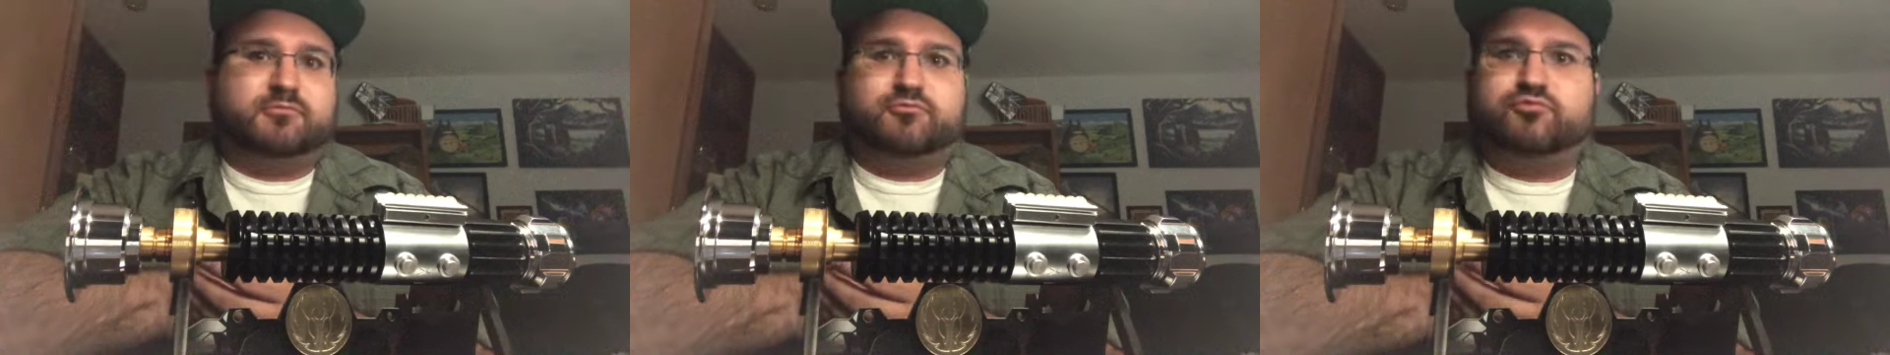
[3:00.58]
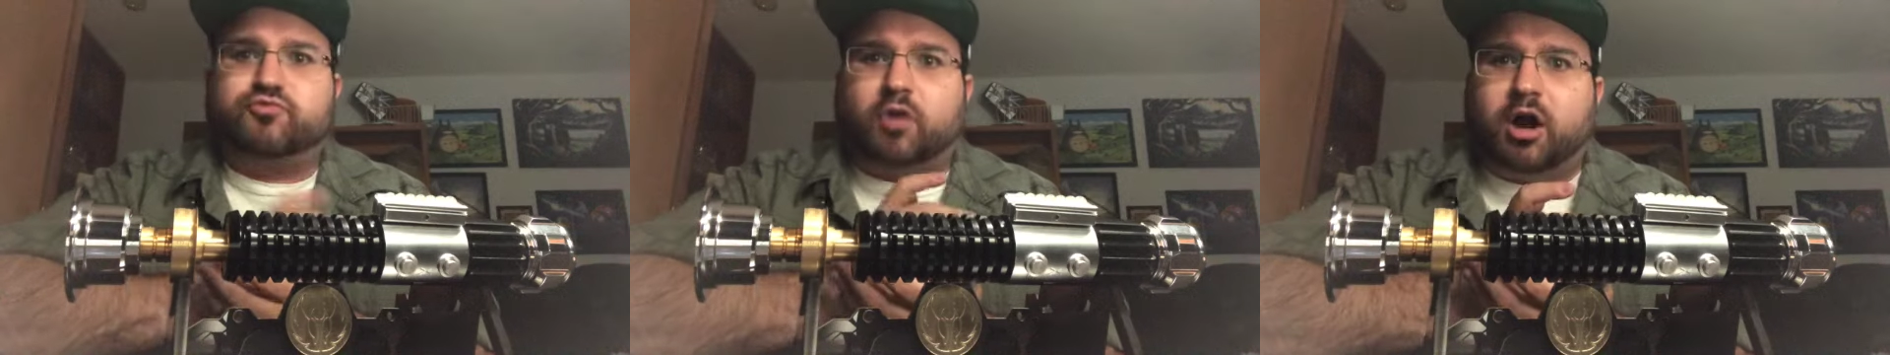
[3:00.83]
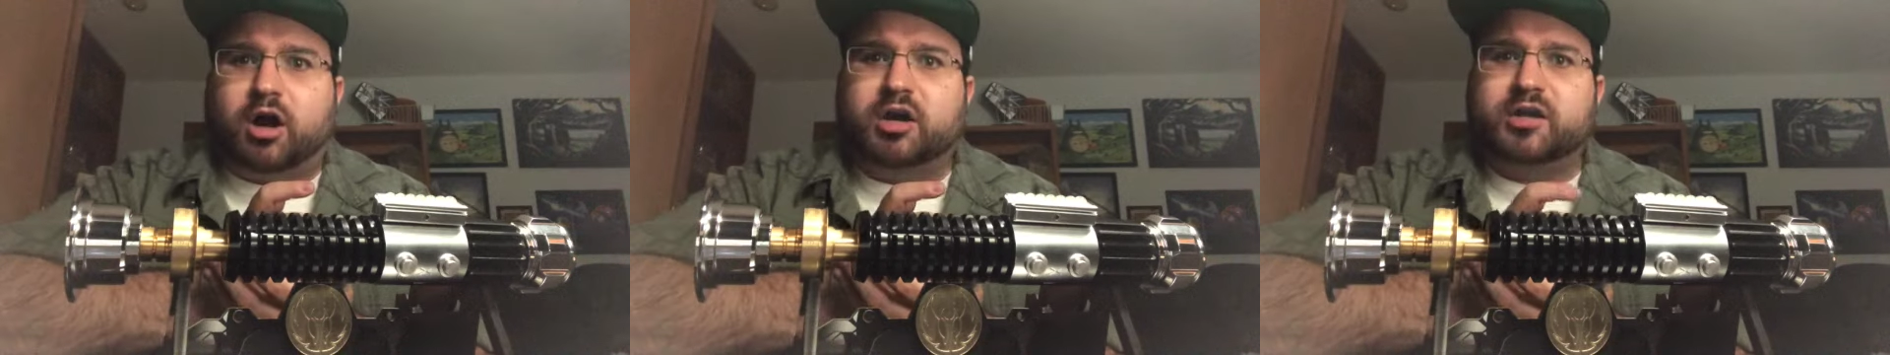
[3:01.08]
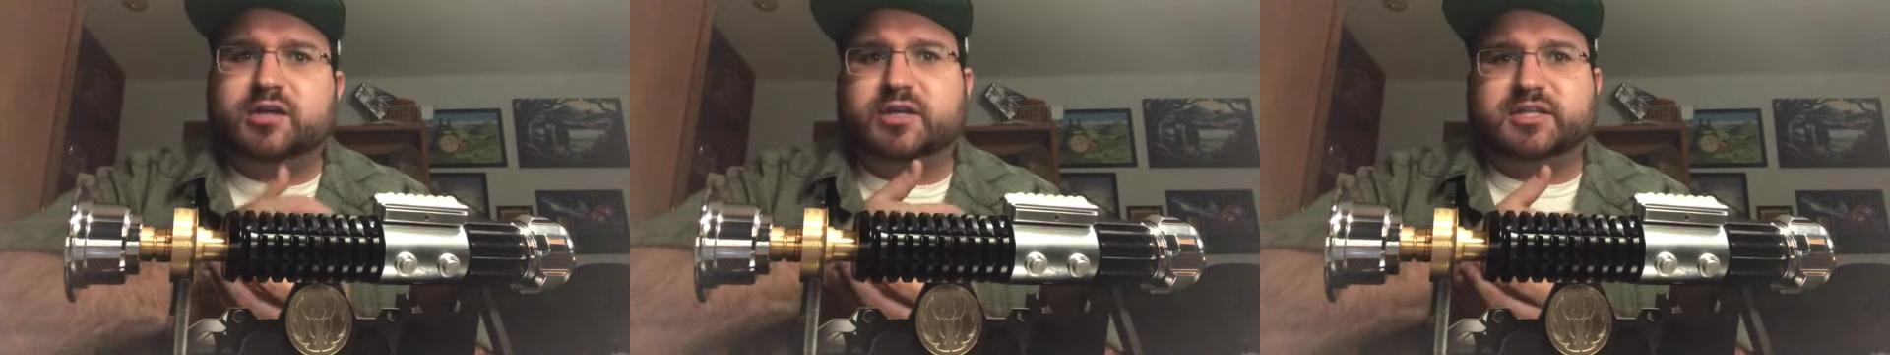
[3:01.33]

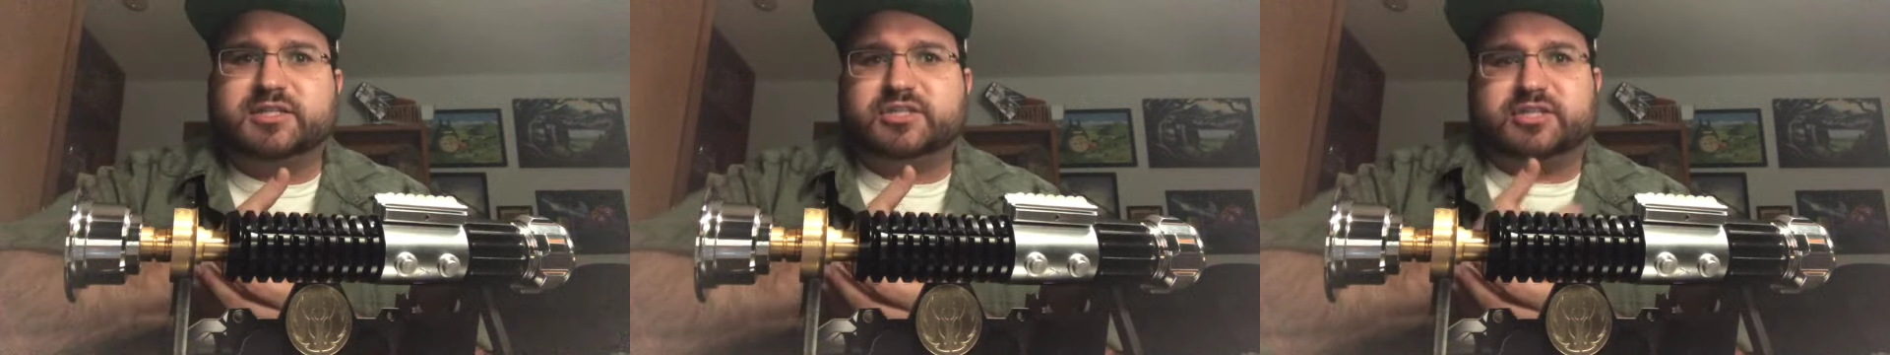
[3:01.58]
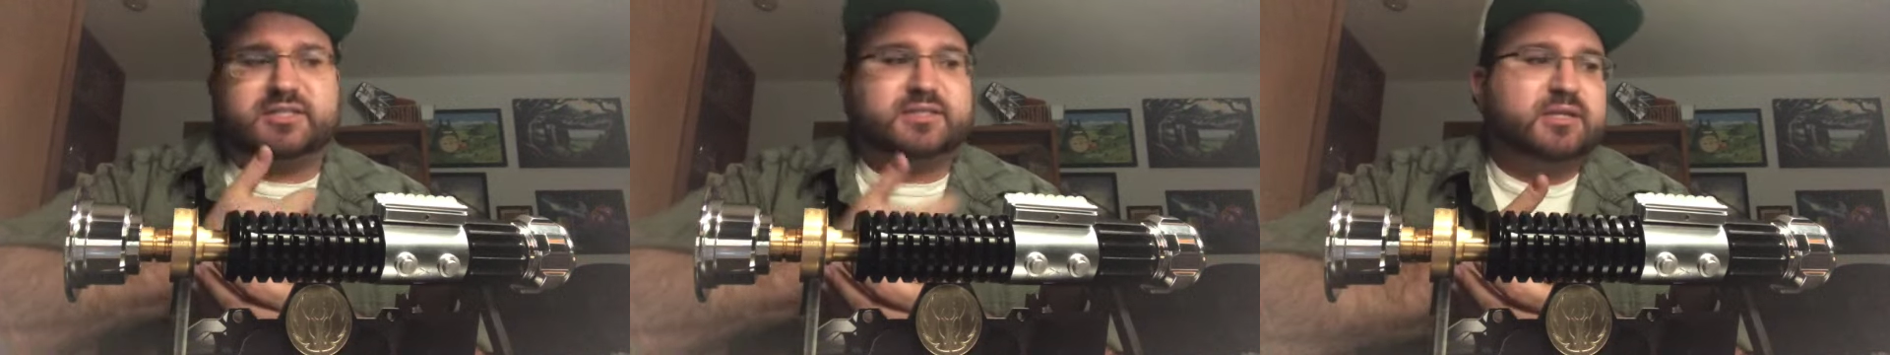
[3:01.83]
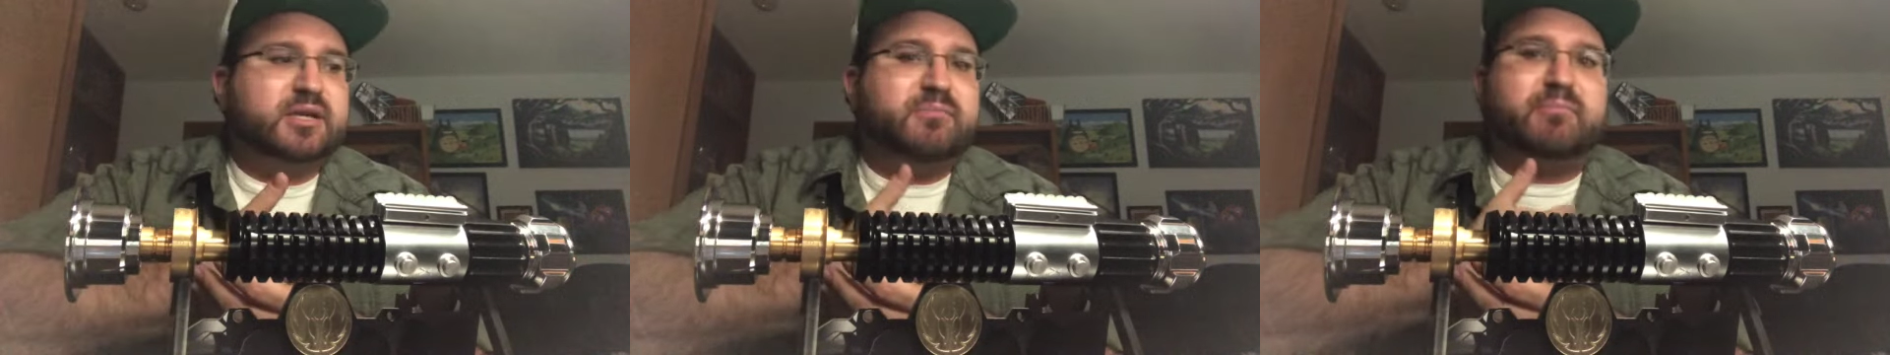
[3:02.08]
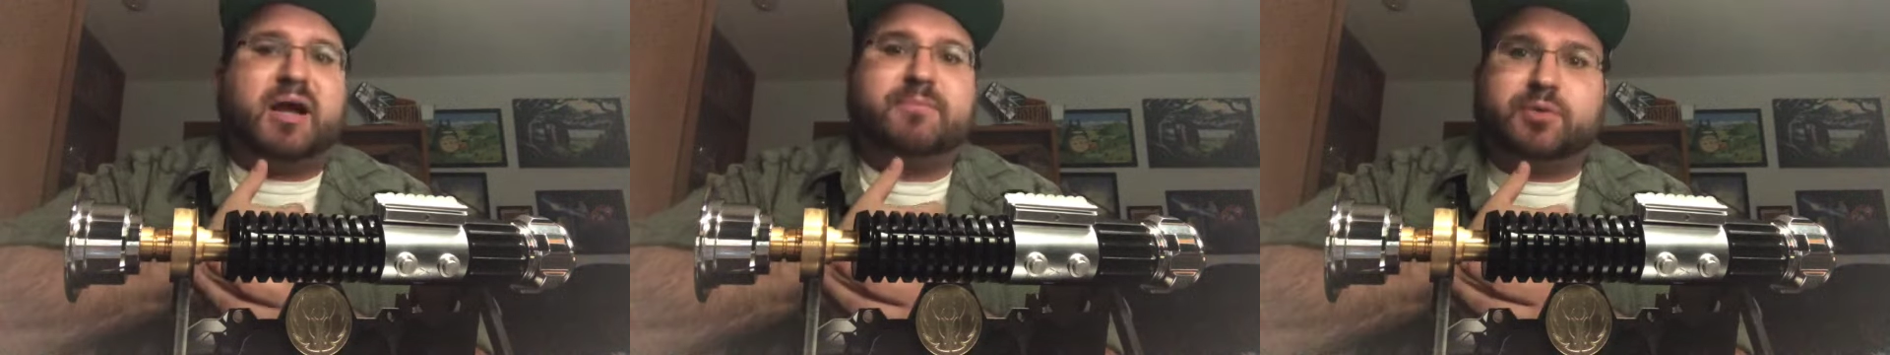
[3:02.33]
wrong, it's just
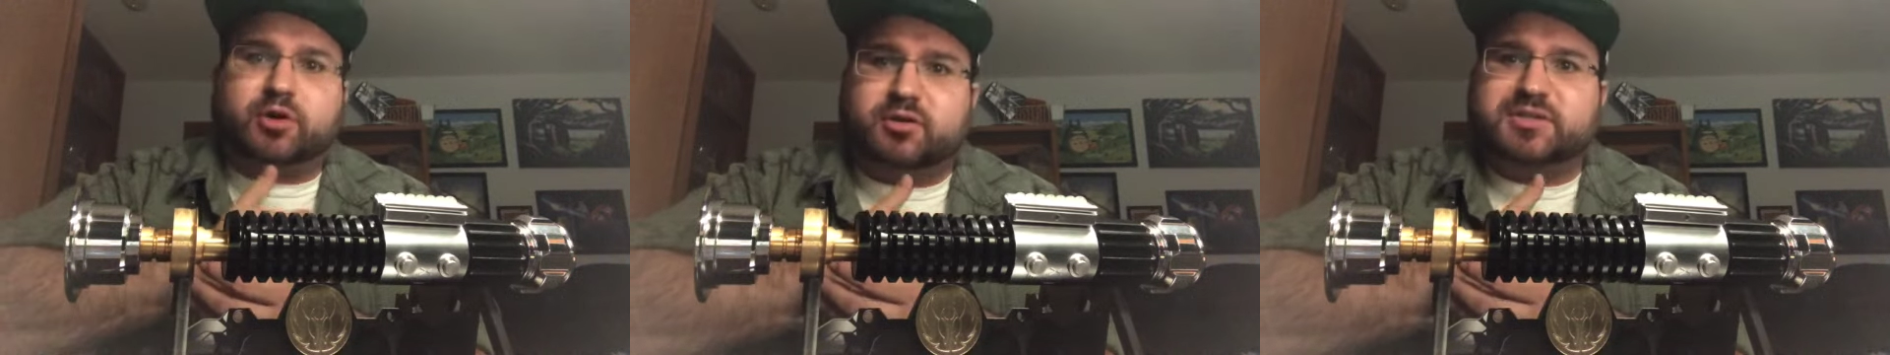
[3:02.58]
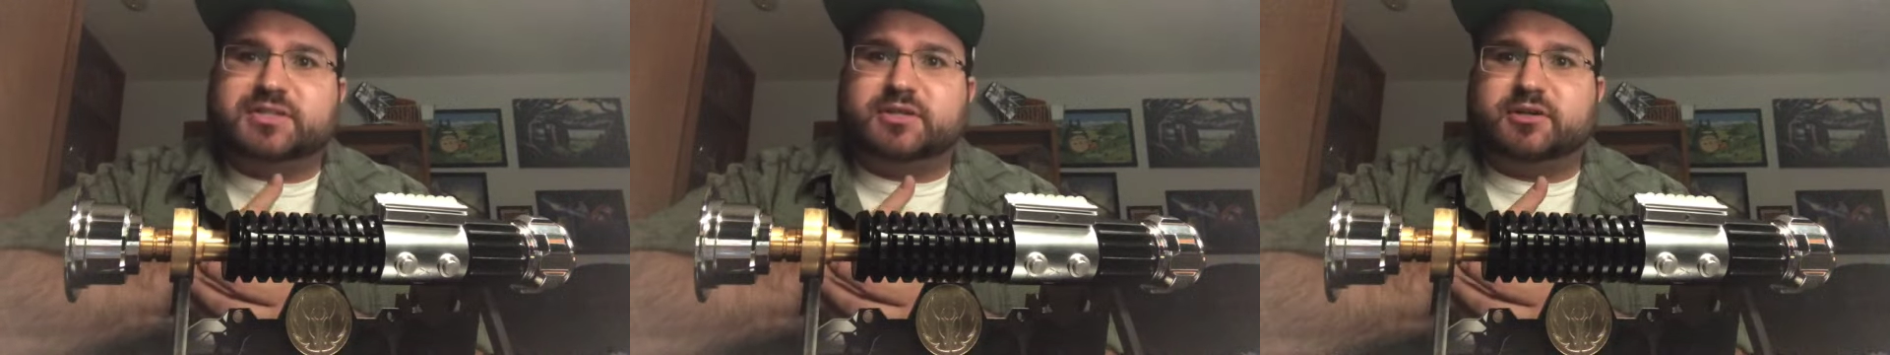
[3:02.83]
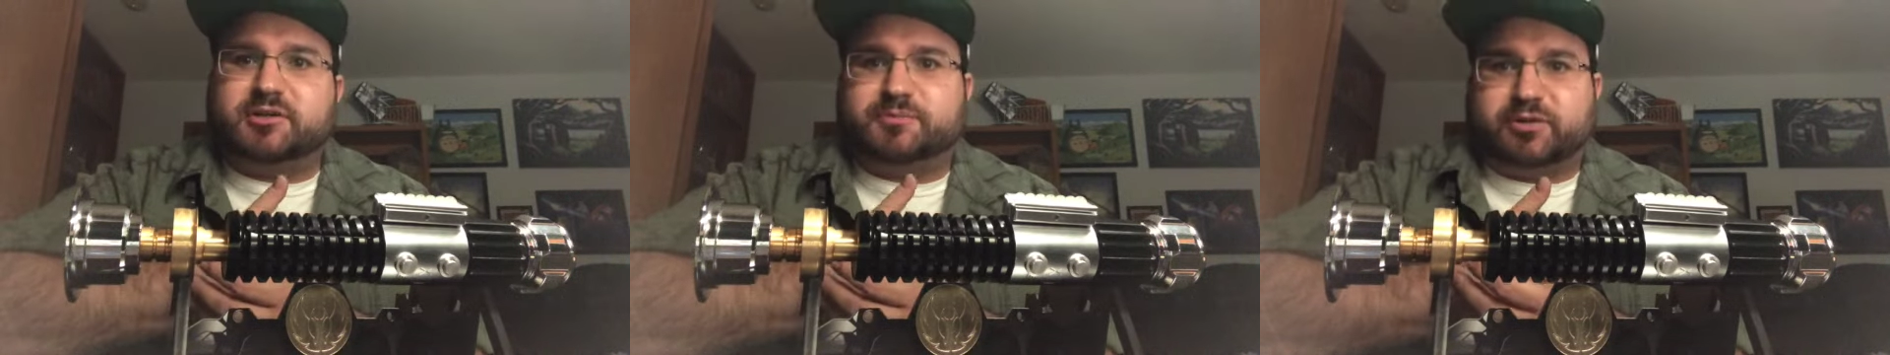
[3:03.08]
my personal